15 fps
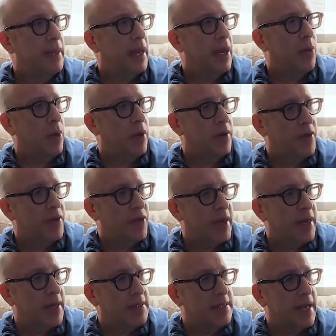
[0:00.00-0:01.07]
one of the
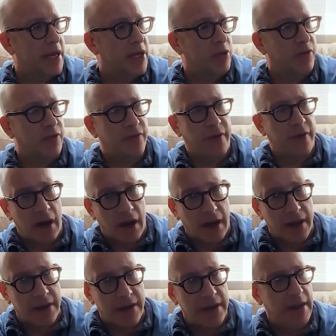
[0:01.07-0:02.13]
things that you
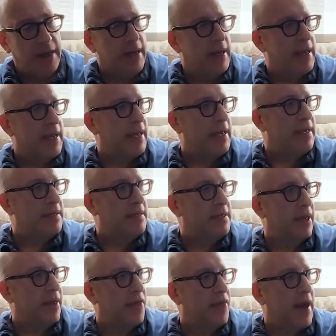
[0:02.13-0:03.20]
find is
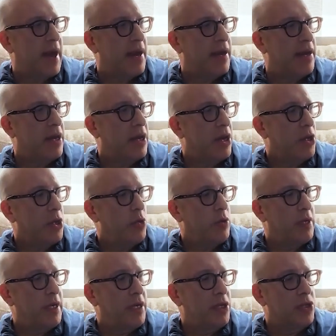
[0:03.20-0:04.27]
that you
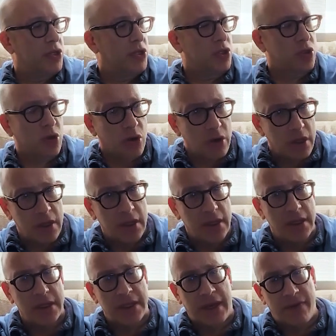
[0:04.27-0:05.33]
need a certain
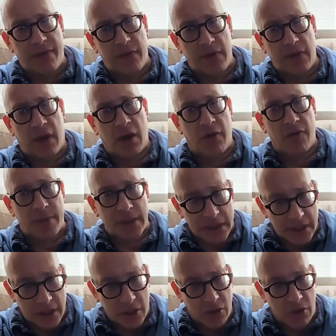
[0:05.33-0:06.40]
level of
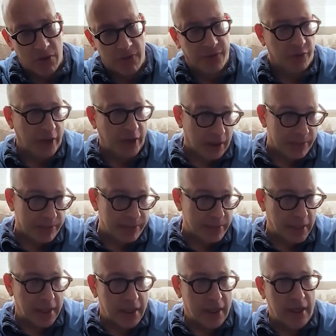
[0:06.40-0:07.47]
political freedom.
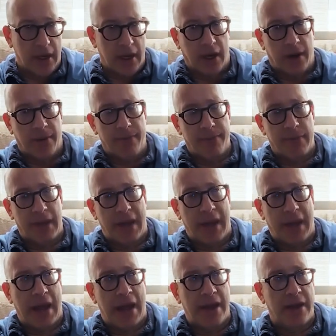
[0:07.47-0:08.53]

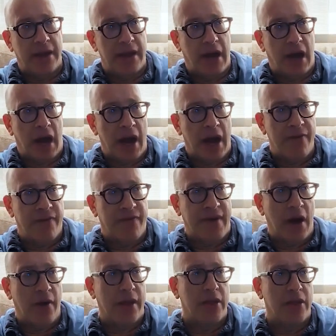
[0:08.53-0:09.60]
And I have
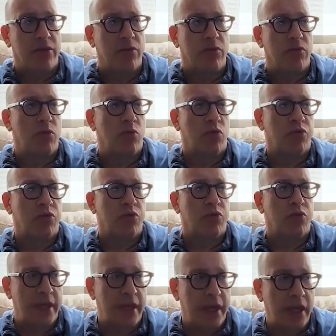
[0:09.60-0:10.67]
found that
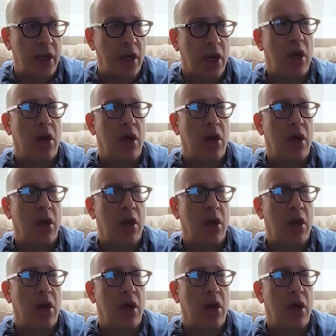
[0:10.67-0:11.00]
really,